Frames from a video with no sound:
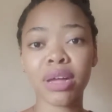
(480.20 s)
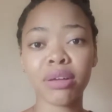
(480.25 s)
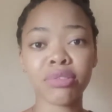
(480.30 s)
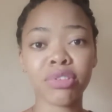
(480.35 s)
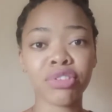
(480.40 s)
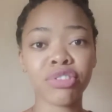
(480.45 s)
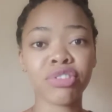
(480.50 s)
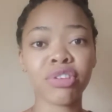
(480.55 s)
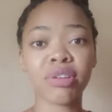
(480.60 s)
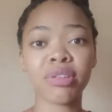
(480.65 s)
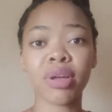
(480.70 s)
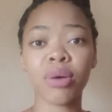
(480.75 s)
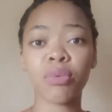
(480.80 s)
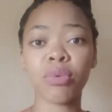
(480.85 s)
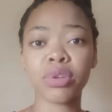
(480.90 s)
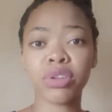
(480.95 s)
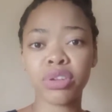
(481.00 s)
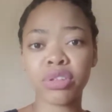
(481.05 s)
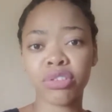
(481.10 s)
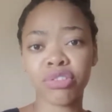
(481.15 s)
out the child and
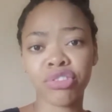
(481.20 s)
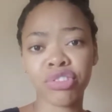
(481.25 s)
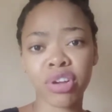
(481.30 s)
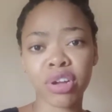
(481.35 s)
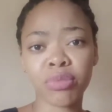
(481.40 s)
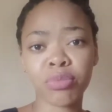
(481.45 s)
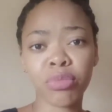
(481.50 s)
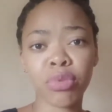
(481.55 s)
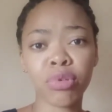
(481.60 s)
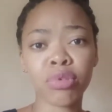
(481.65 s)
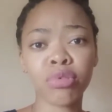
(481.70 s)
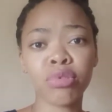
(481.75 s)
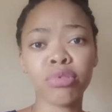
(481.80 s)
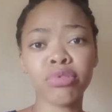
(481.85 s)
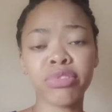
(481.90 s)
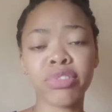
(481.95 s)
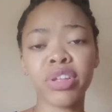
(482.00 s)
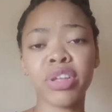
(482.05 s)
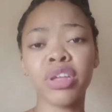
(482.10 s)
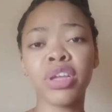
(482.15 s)
watching the child more
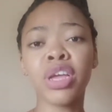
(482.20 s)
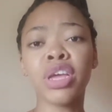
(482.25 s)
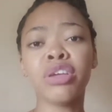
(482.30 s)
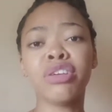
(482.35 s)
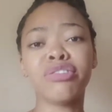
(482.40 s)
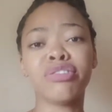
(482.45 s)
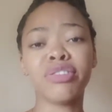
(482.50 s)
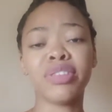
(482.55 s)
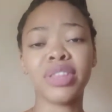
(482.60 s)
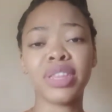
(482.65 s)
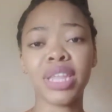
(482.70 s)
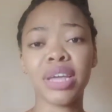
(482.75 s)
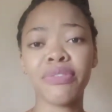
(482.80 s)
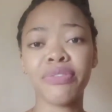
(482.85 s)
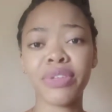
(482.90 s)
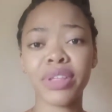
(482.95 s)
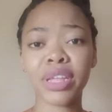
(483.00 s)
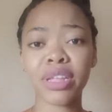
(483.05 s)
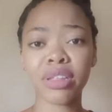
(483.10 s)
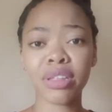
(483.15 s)
closely, you should
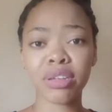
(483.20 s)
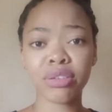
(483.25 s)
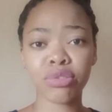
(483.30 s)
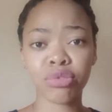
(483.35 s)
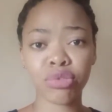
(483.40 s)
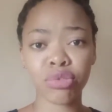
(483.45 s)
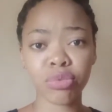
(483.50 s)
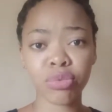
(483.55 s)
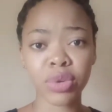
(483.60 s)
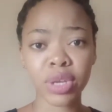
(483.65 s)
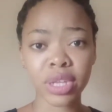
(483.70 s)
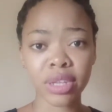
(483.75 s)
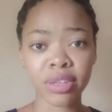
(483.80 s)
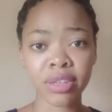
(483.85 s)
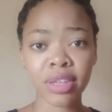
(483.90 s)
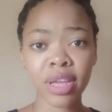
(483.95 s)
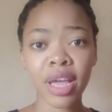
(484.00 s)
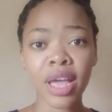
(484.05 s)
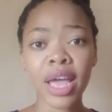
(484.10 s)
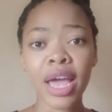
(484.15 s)
definitely do it.
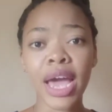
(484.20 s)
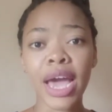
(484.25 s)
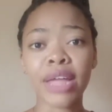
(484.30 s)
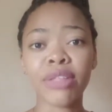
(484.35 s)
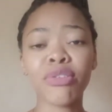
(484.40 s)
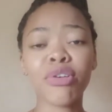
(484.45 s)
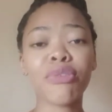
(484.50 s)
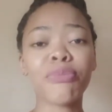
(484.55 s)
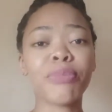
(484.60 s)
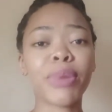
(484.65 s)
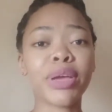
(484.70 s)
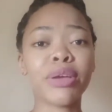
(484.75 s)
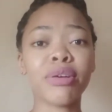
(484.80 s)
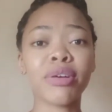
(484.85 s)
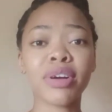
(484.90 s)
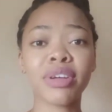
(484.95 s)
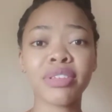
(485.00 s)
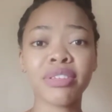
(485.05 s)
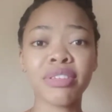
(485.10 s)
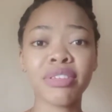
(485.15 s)
I know of my
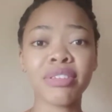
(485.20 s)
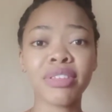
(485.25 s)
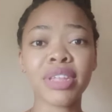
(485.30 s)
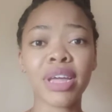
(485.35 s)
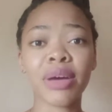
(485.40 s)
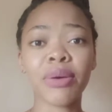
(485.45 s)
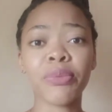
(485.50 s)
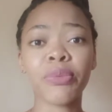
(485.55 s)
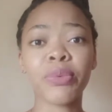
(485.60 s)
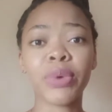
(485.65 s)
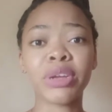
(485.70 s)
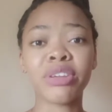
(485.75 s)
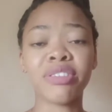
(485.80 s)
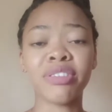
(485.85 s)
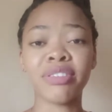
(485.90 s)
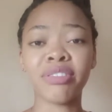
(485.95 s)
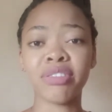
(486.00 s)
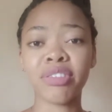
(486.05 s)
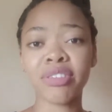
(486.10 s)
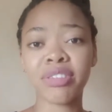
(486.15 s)
younger sister, when
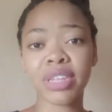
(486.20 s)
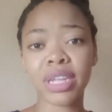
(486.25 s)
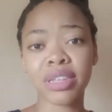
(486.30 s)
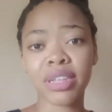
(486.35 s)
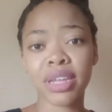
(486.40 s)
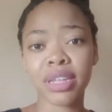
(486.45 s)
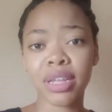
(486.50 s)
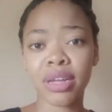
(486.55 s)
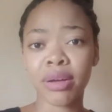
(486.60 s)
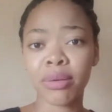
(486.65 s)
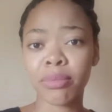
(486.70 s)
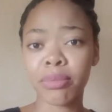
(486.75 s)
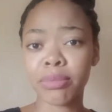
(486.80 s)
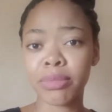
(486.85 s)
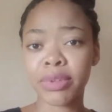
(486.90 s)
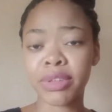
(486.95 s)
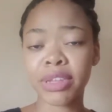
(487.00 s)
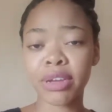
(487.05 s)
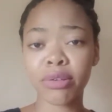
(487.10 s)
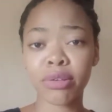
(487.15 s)
she just started
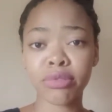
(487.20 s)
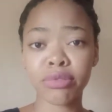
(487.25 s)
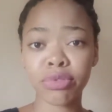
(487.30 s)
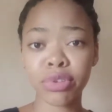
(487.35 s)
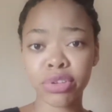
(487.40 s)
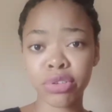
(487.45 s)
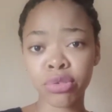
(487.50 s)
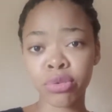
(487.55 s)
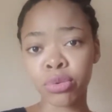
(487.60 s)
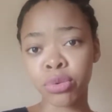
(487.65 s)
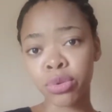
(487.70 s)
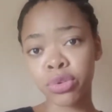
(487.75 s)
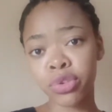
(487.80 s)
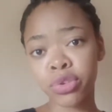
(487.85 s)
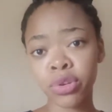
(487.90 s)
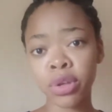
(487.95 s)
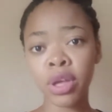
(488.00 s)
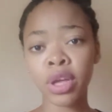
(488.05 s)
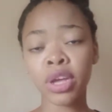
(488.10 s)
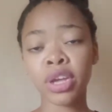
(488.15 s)
secondary school,
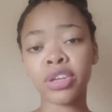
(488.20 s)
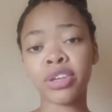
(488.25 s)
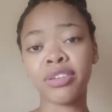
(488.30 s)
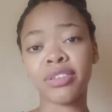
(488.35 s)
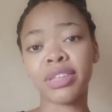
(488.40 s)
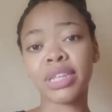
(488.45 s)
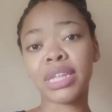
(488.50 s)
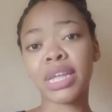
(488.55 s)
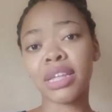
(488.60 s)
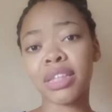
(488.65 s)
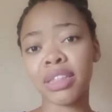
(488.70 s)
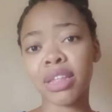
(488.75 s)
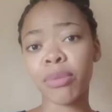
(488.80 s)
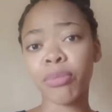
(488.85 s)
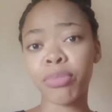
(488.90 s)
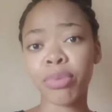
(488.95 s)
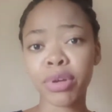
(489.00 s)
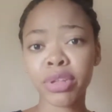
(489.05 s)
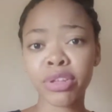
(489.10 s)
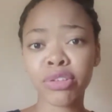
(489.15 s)
she started in
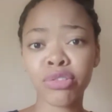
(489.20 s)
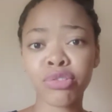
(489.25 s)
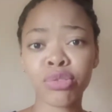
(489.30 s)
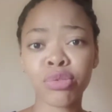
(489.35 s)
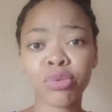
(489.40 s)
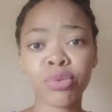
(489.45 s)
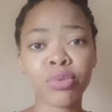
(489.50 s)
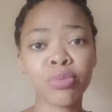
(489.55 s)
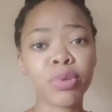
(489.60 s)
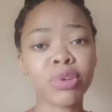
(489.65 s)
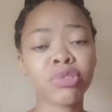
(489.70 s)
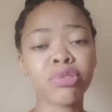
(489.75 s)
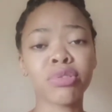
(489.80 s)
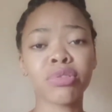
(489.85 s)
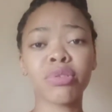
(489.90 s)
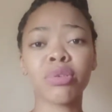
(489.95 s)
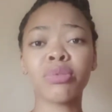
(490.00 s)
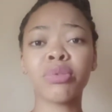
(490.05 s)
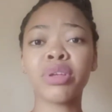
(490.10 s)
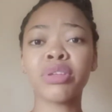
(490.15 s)
a boarding school, but she
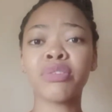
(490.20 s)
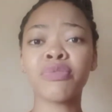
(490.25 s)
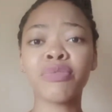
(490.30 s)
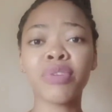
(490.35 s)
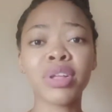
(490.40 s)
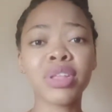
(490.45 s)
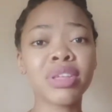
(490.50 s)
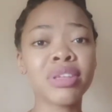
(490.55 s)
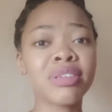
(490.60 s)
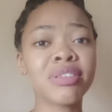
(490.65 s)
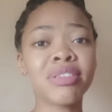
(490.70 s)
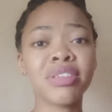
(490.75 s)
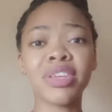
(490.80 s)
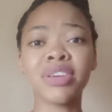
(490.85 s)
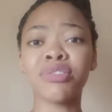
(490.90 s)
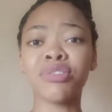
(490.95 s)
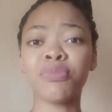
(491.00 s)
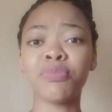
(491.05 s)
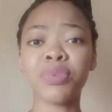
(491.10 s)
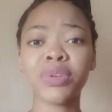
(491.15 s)
was always falling
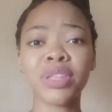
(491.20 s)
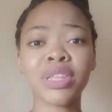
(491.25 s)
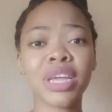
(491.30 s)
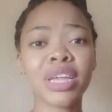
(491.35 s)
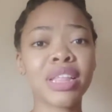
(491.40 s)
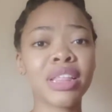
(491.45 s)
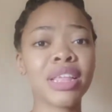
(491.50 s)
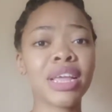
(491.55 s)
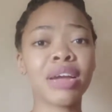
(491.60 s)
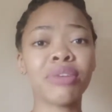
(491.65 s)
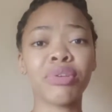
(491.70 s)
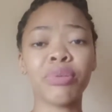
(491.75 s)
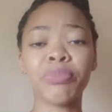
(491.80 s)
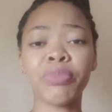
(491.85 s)
sick repeatedly.